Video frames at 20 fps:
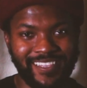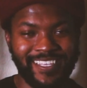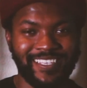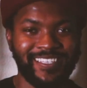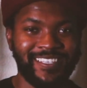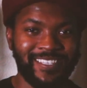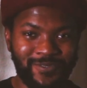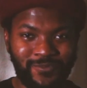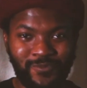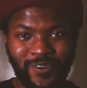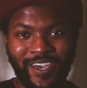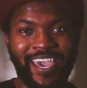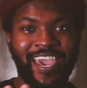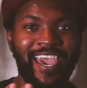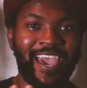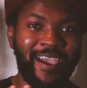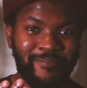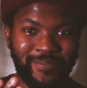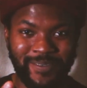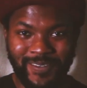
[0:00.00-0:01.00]
This is what
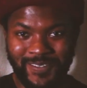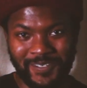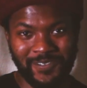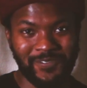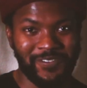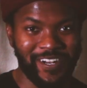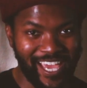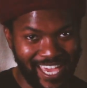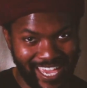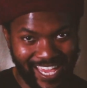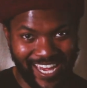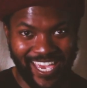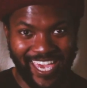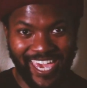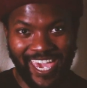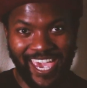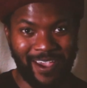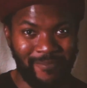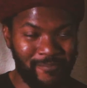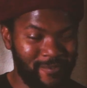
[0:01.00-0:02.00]
happens when I get a
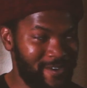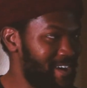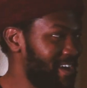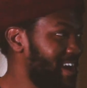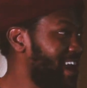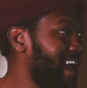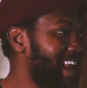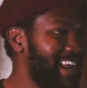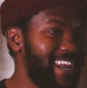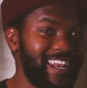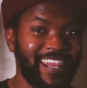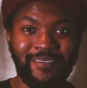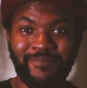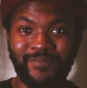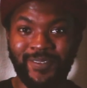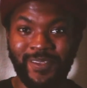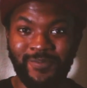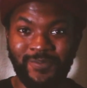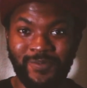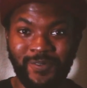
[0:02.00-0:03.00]
camera and an
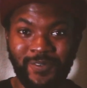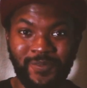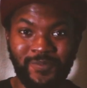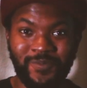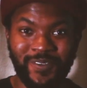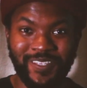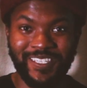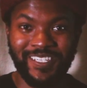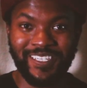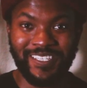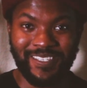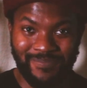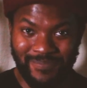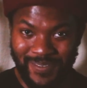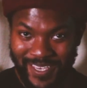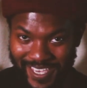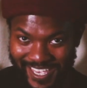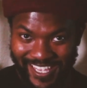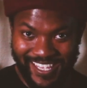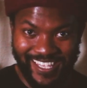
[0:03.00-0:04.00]
empty room with just
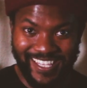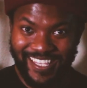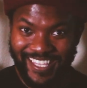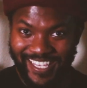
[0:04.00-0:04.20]
me and